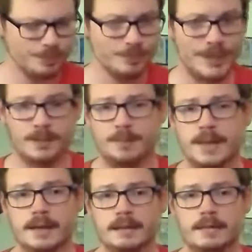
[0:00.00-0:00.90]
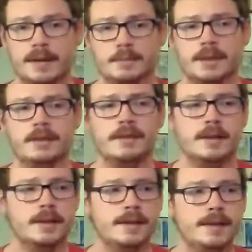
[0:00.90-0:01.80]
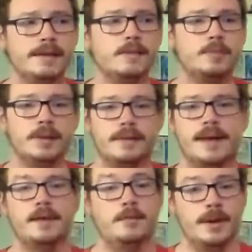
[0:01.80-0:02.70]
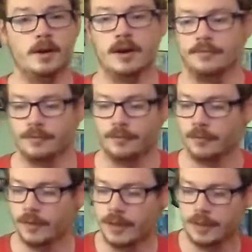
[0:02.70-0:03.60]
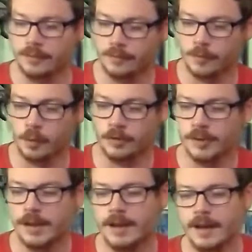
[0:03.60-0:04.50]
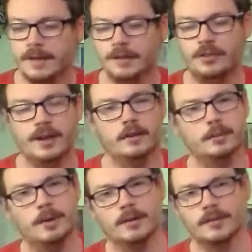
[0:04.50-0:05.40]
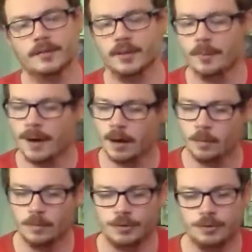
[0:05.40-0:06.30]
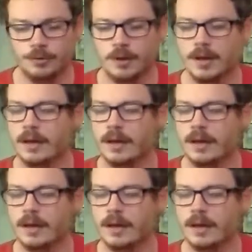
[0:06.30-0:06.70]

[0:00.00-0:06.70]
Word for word: that's big. I mean, he has been, that has paid off in fold. And then Chandler Parsons, come on, dude.